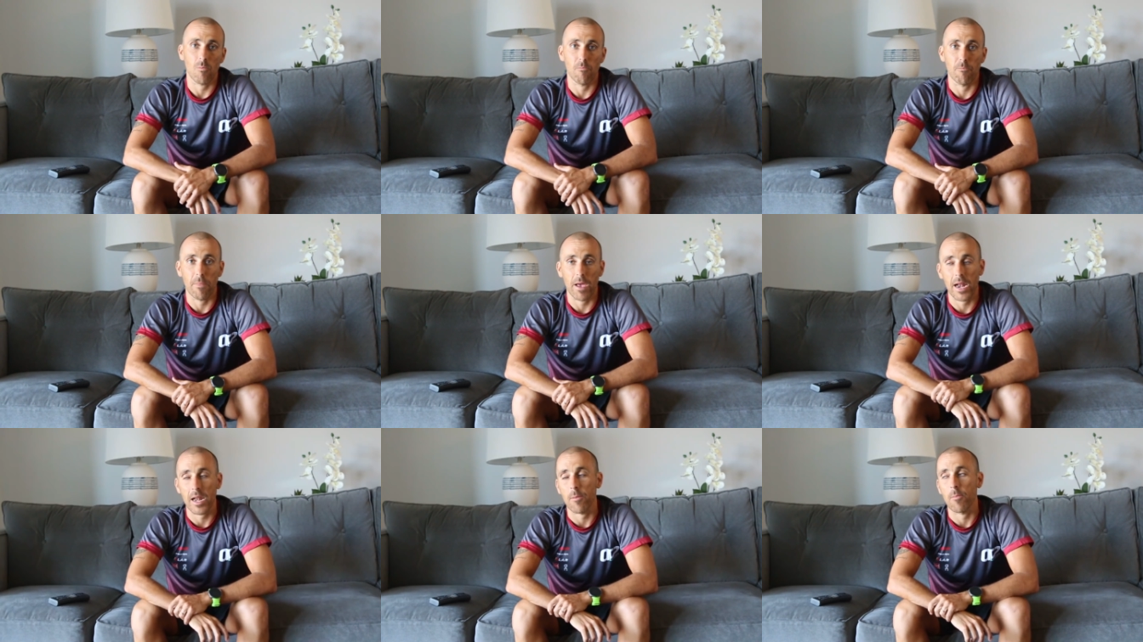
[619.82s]

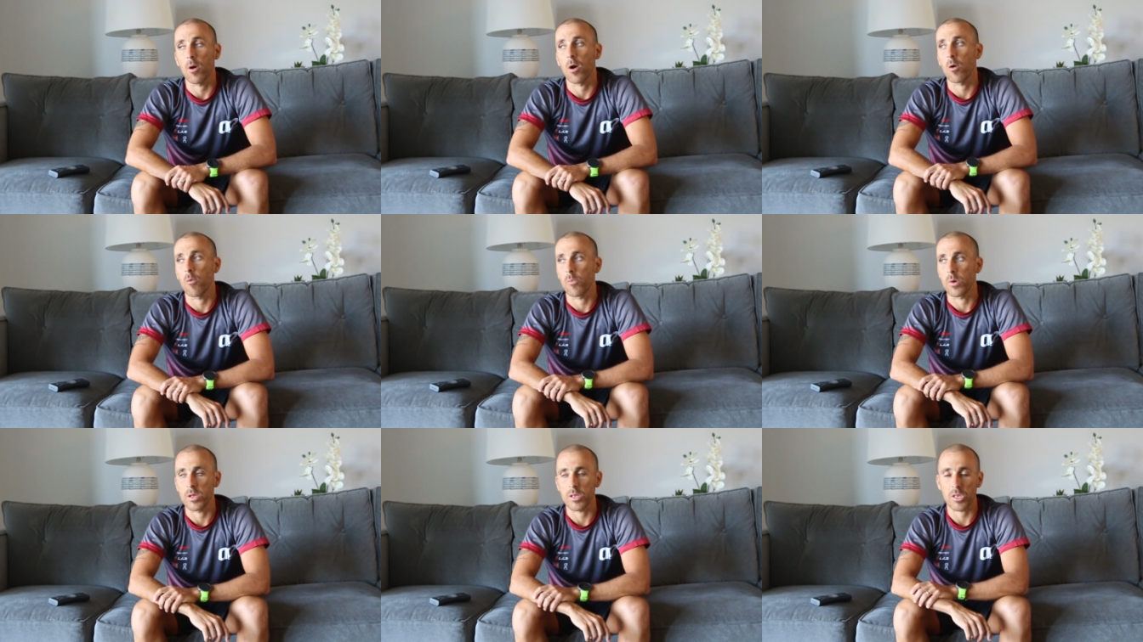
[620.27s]
many
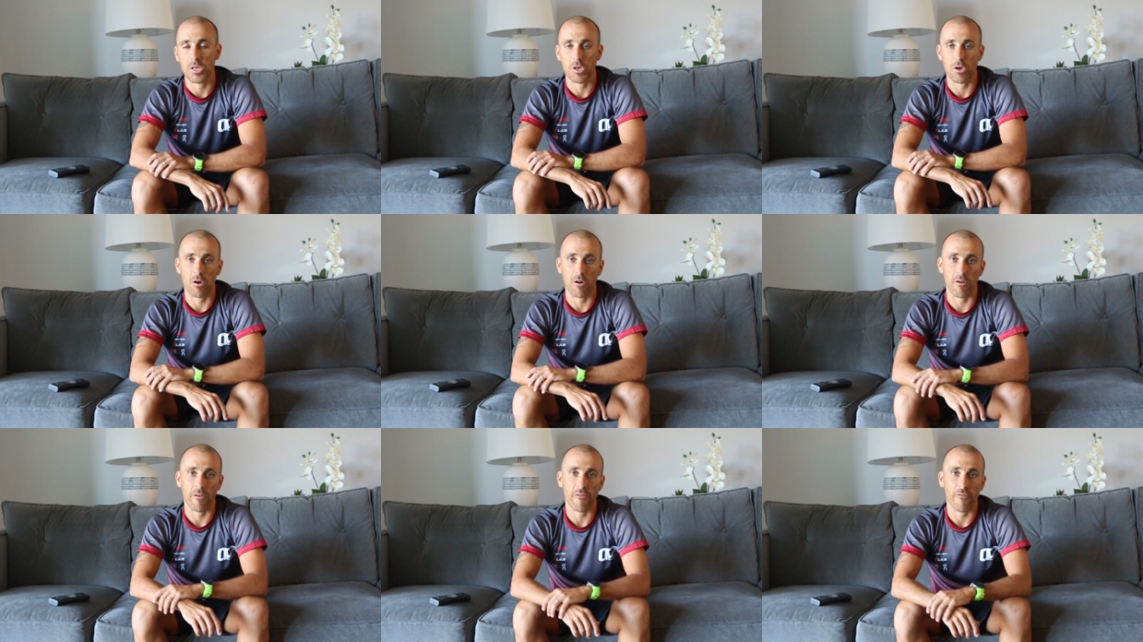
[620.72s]
moments
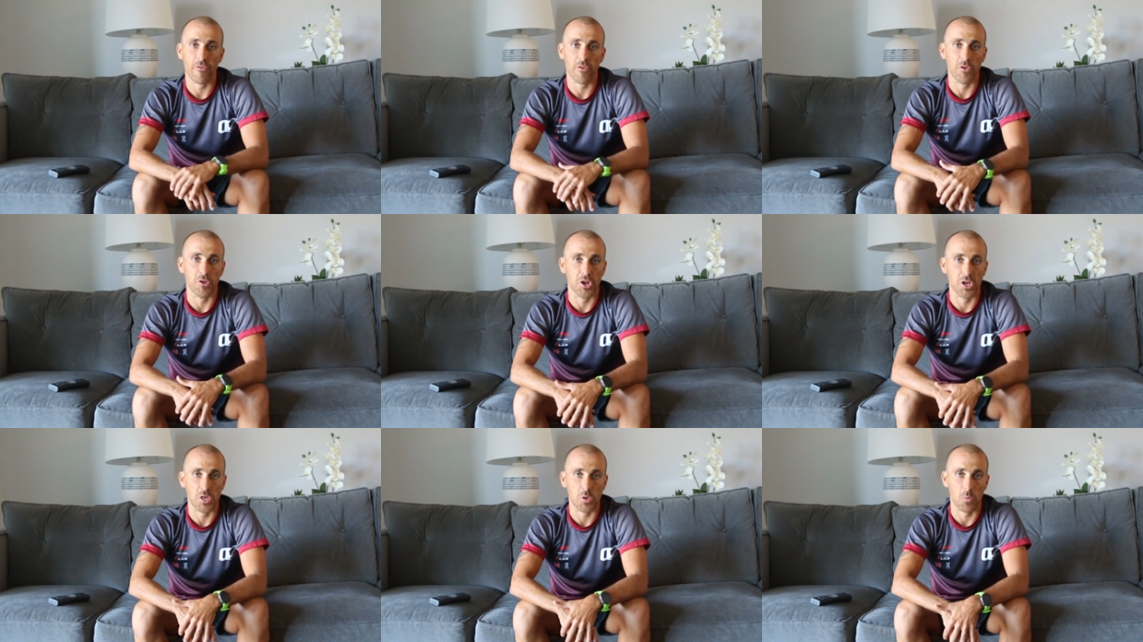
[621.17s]
of
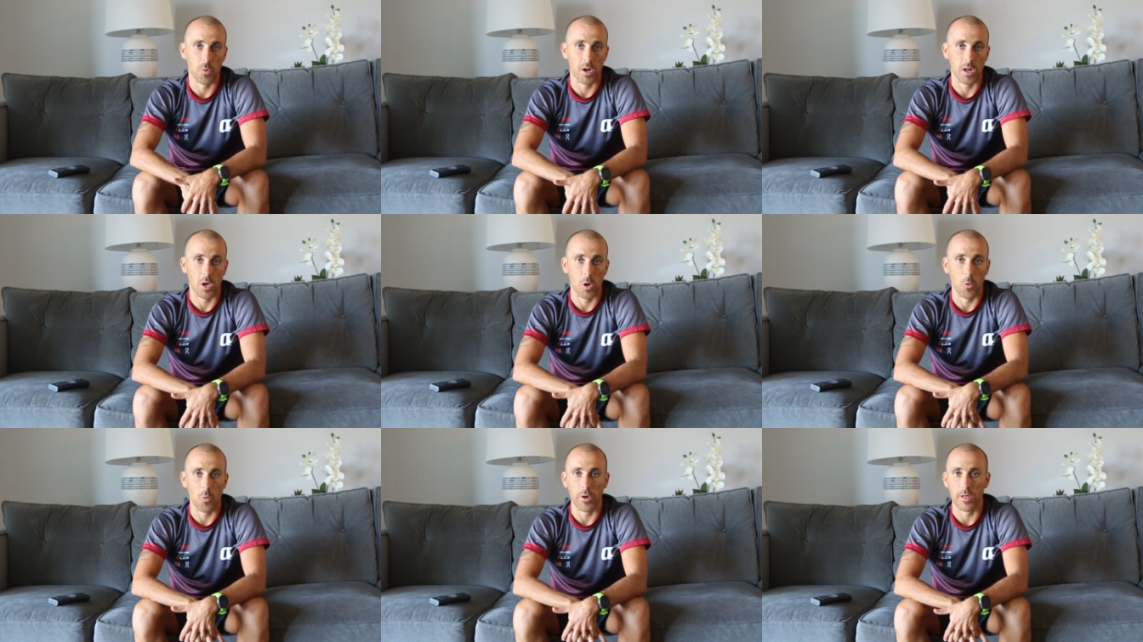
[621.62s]
you just
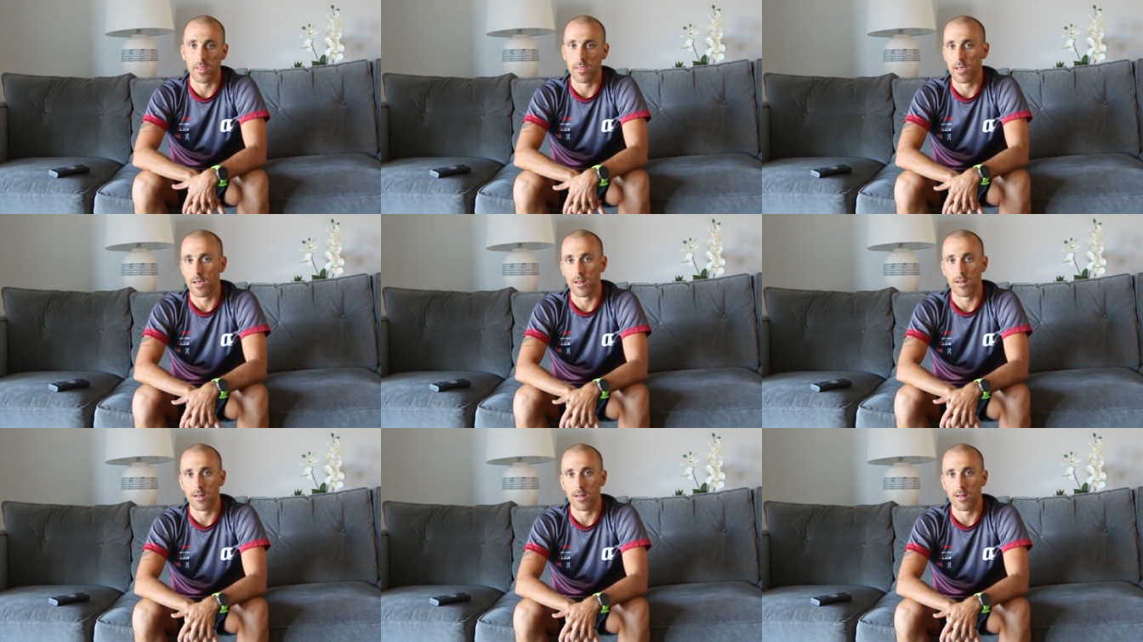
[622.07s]
want to quit